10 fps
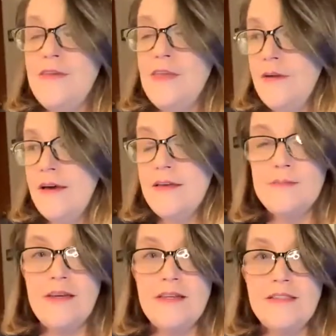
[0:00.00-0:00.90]
guys
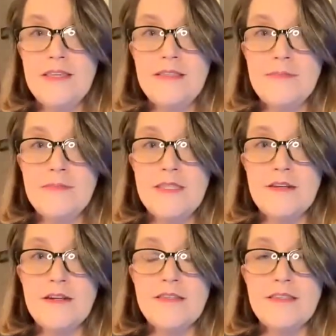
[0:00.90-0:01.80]
want to see some
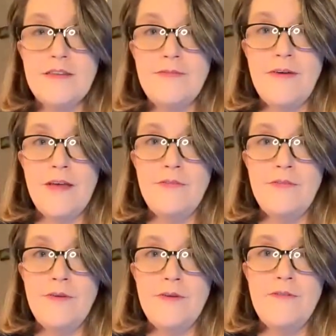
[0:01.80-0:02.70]
seriously fun
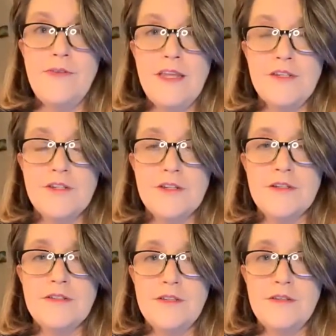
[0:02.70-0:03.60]
food
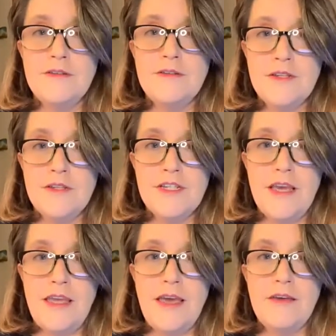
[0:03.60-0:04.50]
adventures, you should
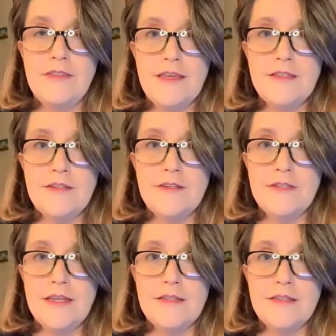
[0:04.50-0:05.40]
check out these
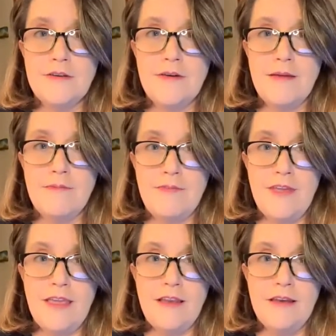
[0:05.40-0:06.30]
two's Instagram
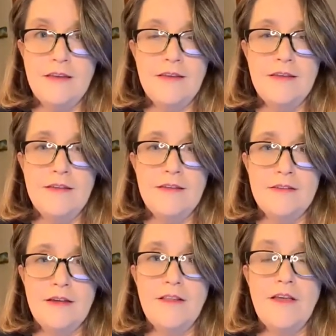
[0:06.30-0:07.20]
feed,
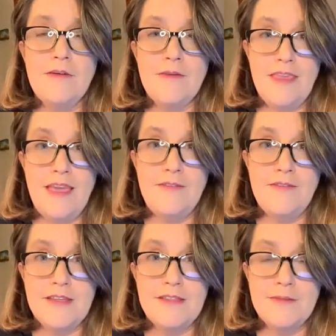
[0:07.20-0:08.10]
along with
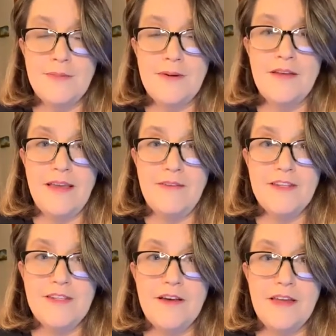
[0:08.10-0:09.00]
Ava's as well.
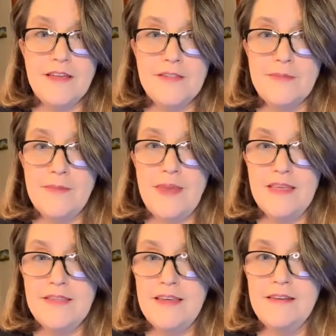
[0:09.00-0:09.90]
Ava Tong has some
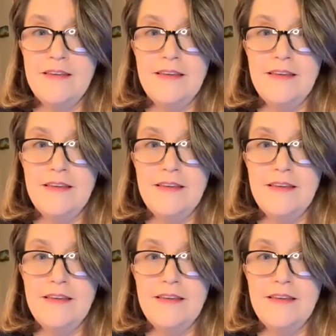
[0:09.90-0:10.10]
amazing